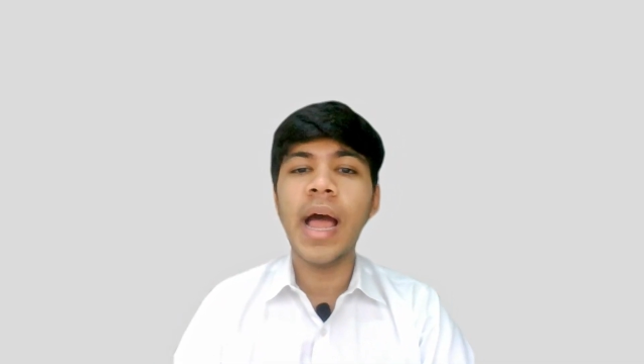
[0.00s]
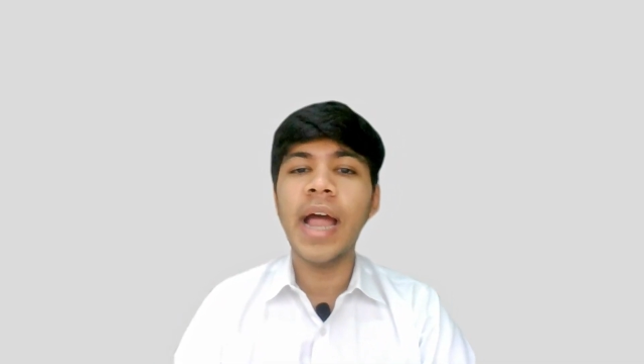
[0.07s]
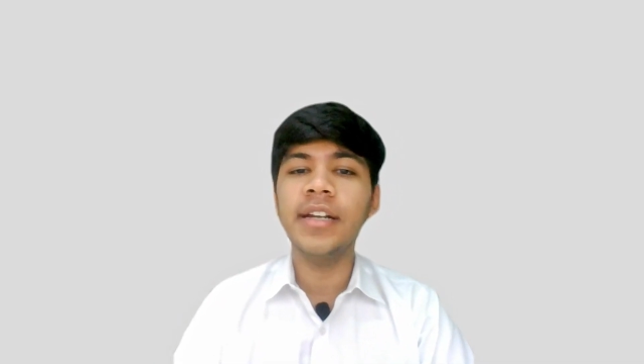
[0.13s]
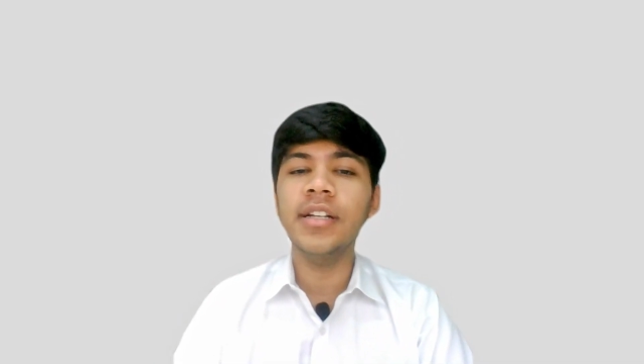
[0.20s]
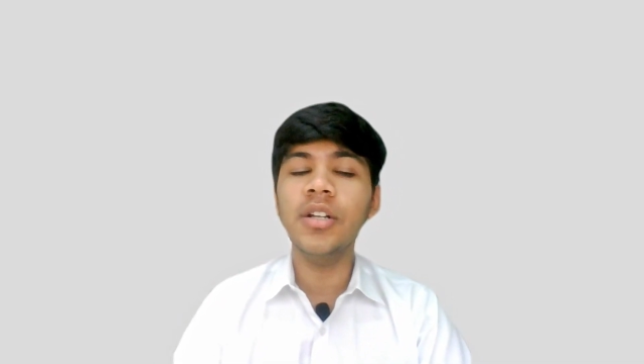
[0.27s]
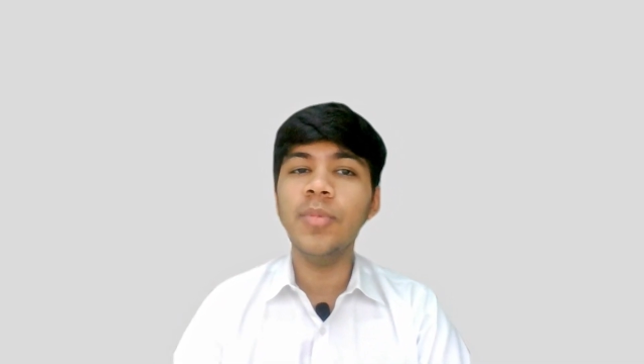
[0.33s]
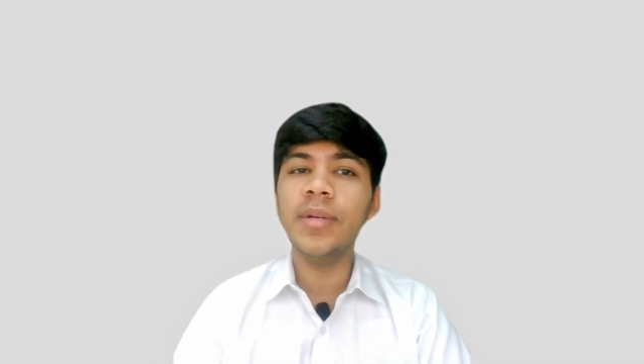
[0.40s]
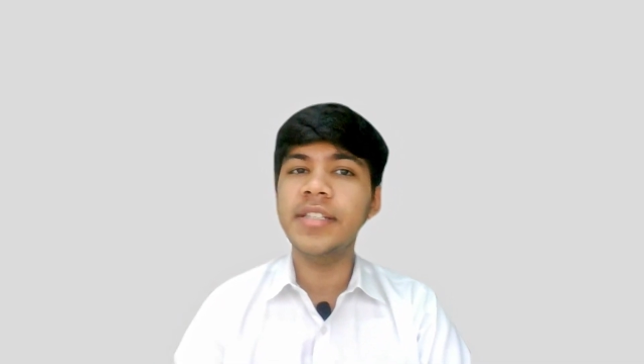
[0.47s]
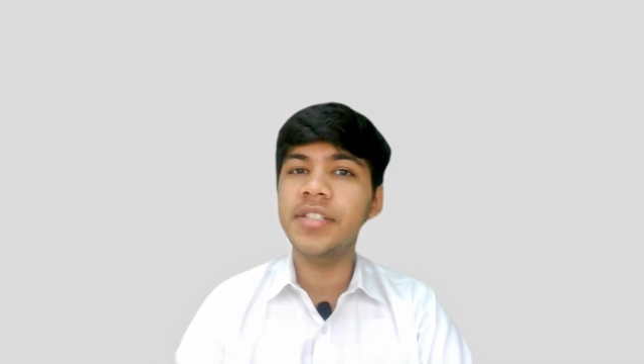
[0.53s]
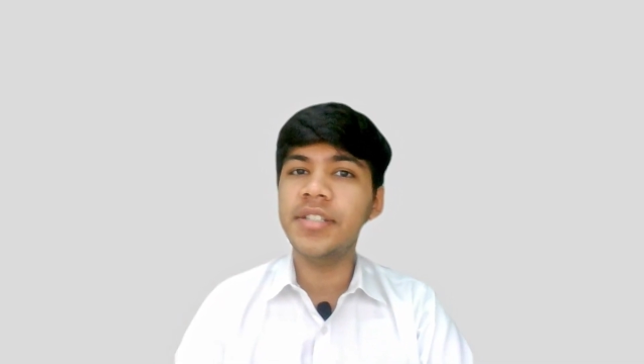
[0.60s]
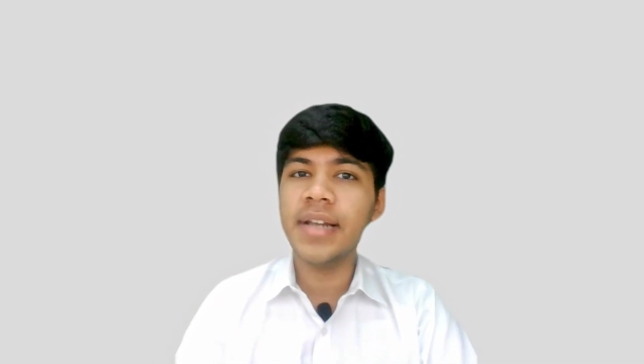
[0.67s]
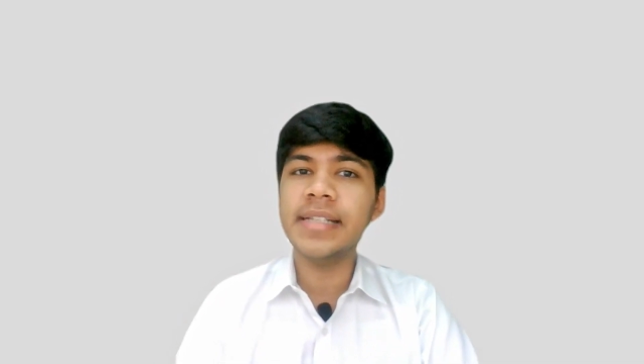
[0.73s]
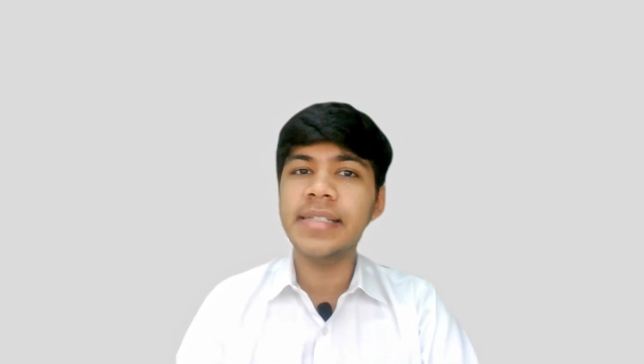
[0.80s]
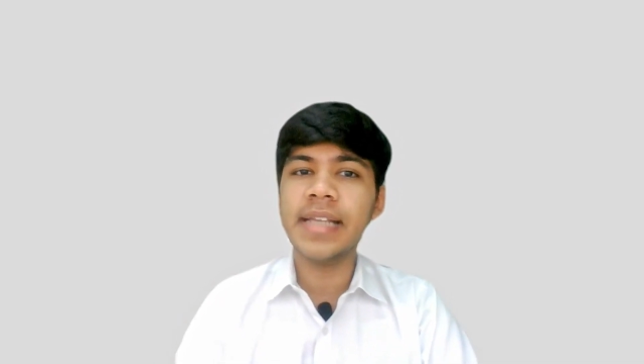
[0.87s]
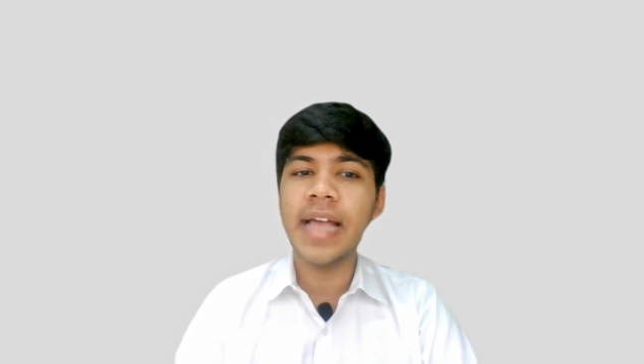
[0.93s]
handle with
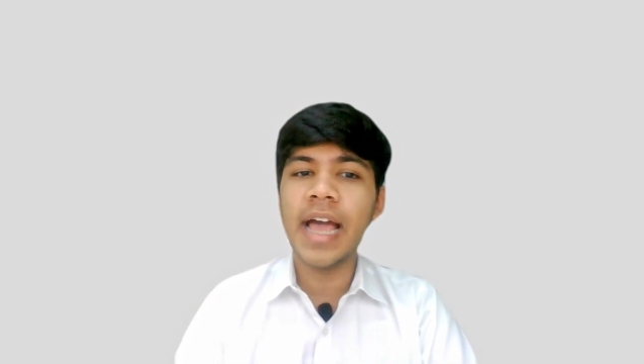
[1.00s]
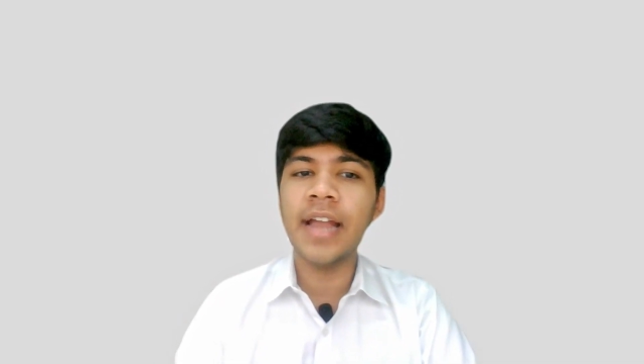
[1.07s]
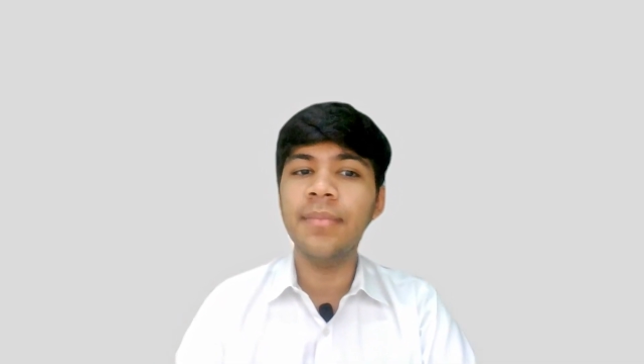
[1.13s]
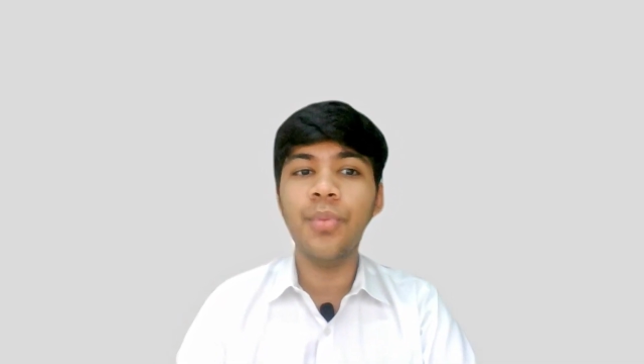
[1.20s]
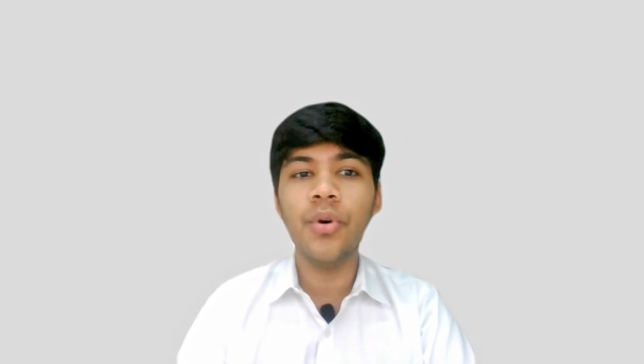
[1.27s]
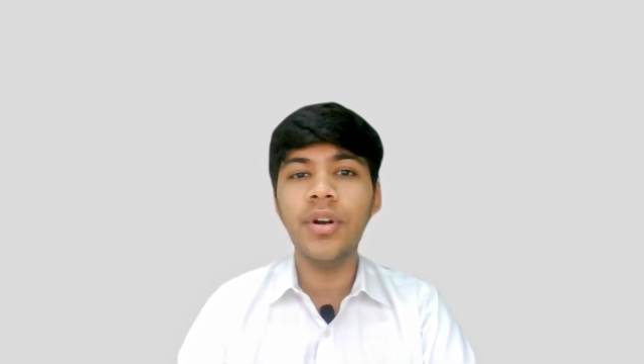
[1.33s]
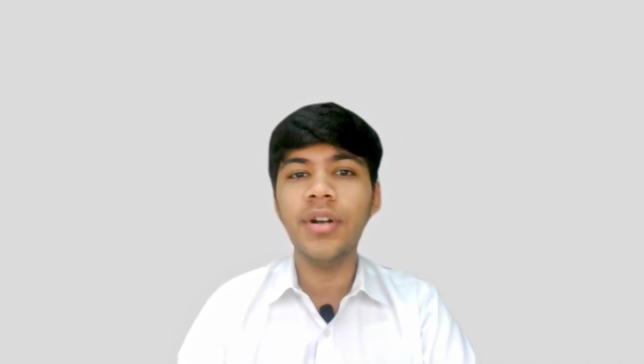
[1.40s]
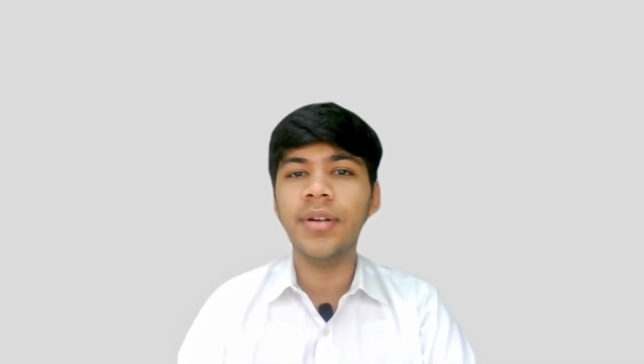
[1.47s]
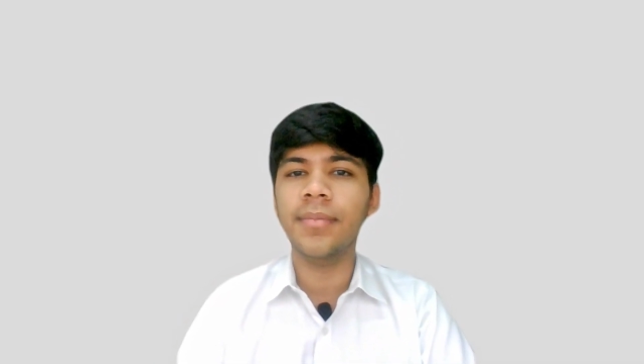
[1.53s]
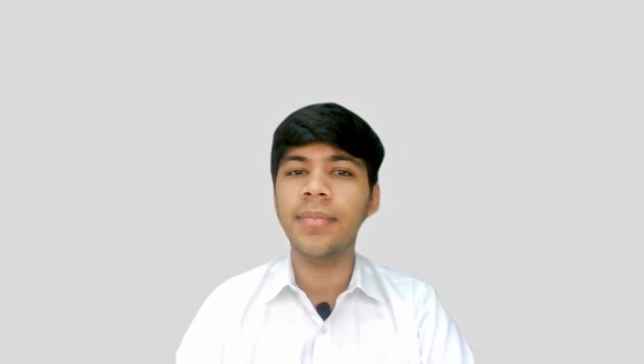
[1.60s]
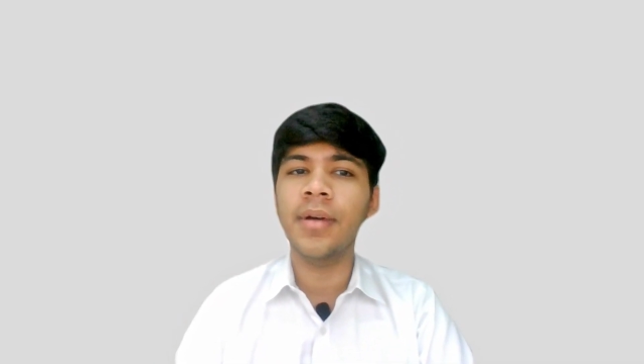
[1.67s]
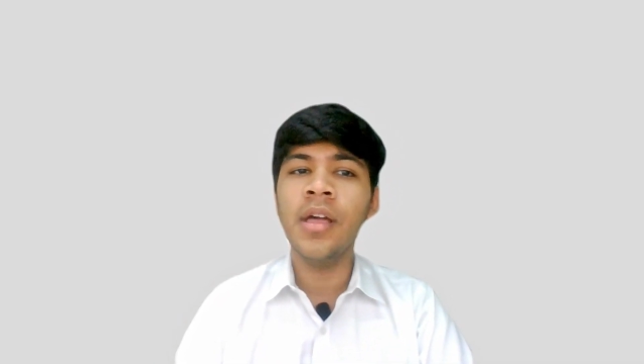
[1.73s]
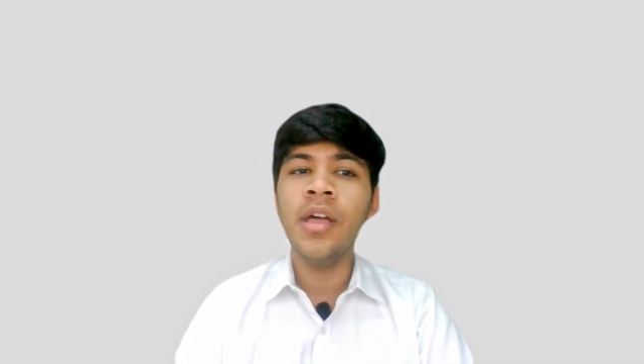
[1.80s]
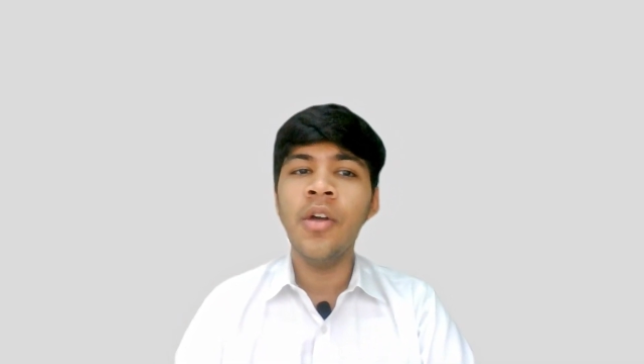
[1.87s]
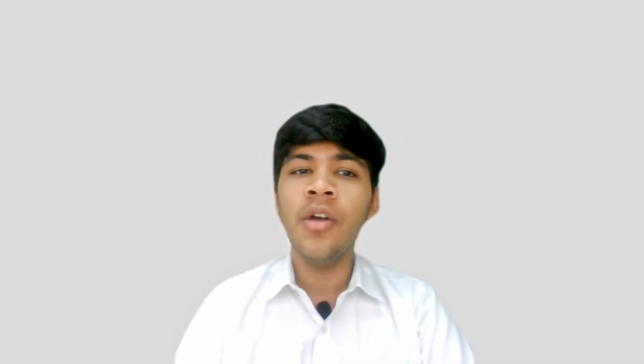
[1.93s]
stress and boredom,